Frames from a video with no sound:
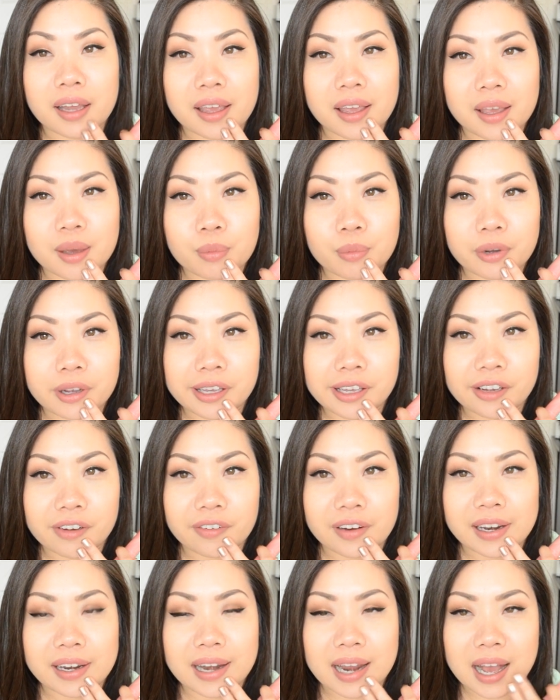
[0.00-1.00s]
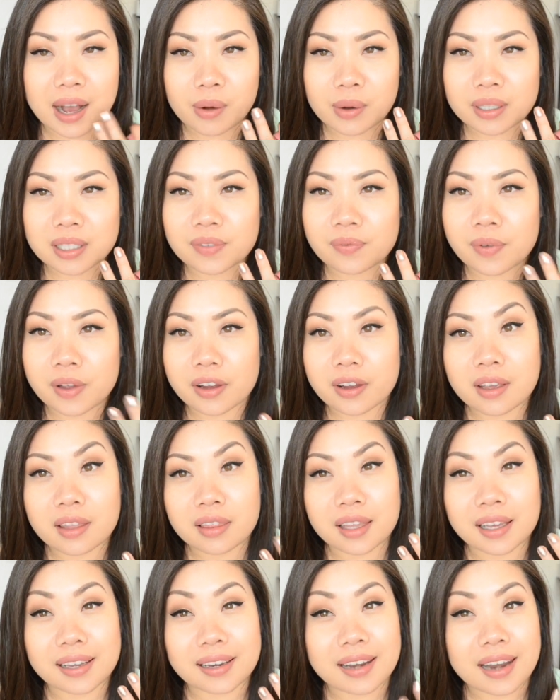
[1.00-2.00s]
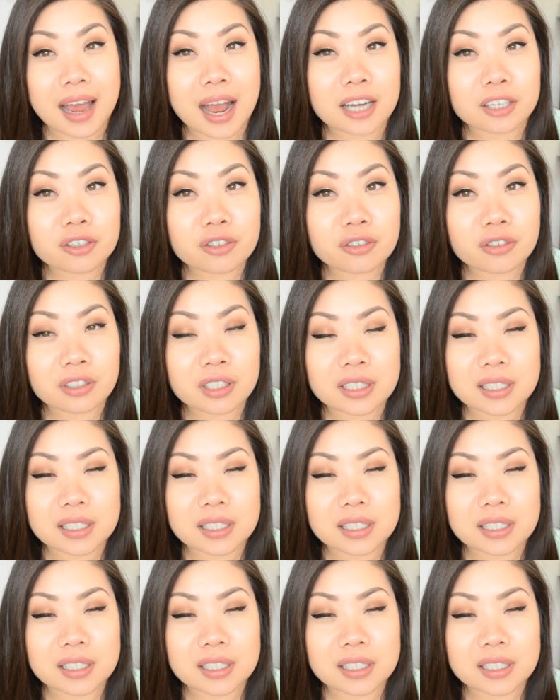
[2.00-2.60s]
I am wearing it right now. It's very like natural.